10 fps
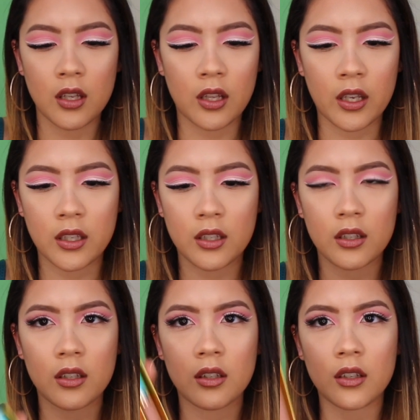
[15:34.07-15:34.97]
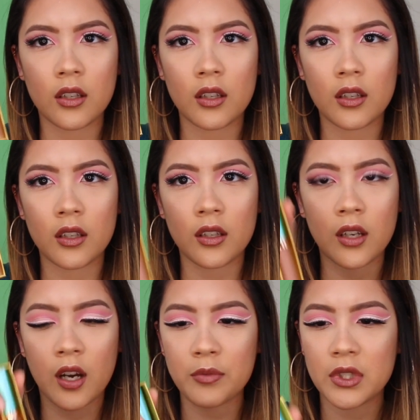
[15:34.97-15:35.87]
like,
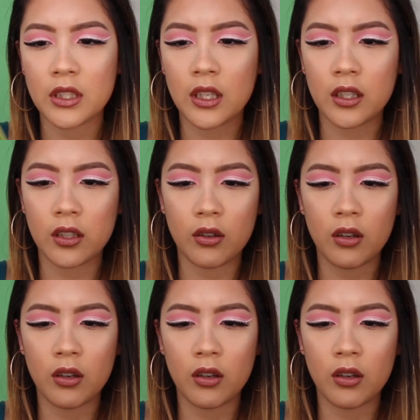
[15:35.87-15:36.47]
it comes in the